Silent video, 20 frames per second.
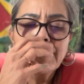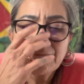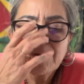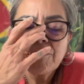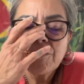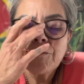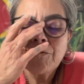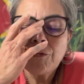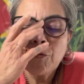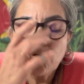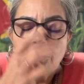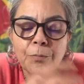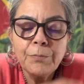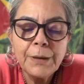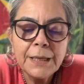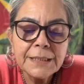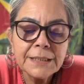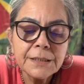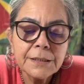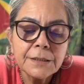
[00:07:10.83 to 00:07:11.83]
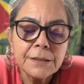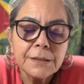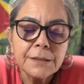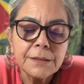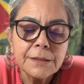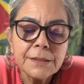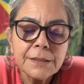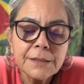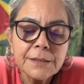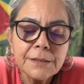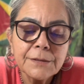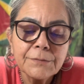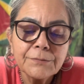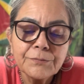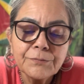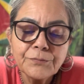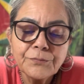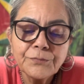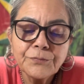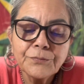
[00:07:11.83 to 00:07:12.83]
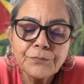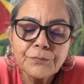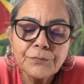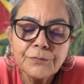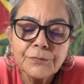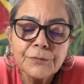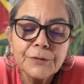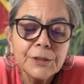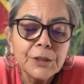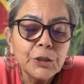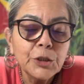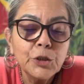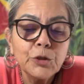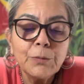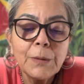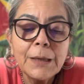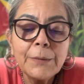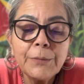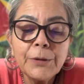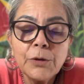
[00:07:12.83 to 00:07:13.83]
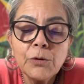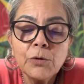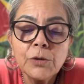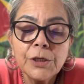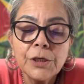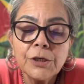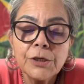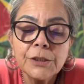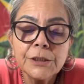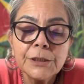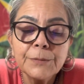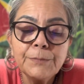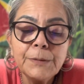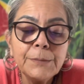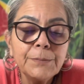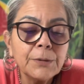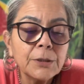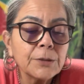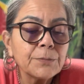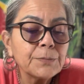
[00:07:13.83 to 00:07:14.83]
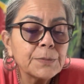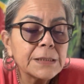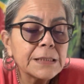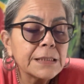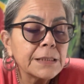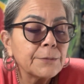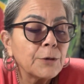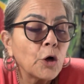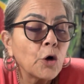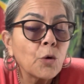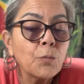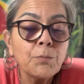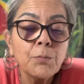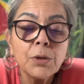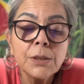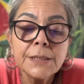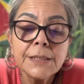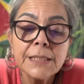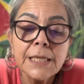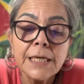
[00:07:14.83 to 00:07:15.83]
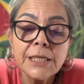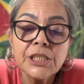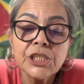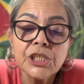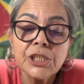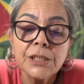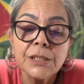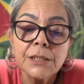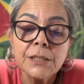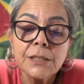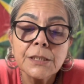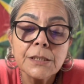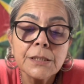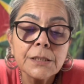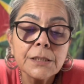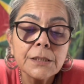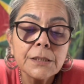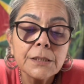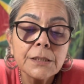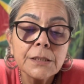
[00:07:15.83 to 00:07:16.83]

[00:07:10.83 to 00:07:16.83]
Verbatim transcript: The Four of Pentacles. You might be holding on to people or, pos or possessions